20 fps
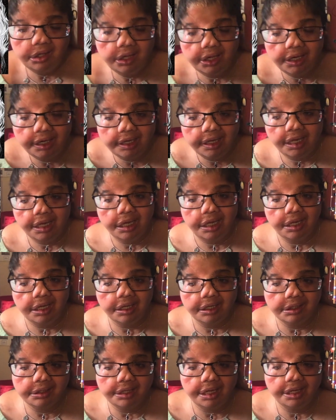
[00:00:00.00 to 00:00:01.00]

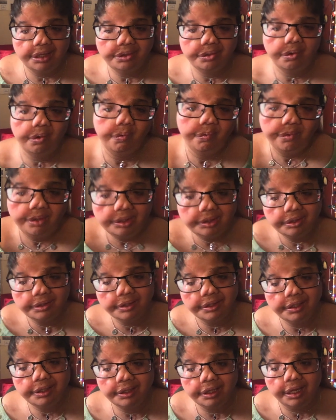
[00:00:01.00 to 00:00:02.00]
And I don't know how to
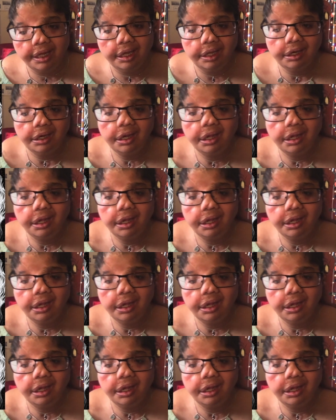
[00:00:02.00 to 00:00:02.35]
say that.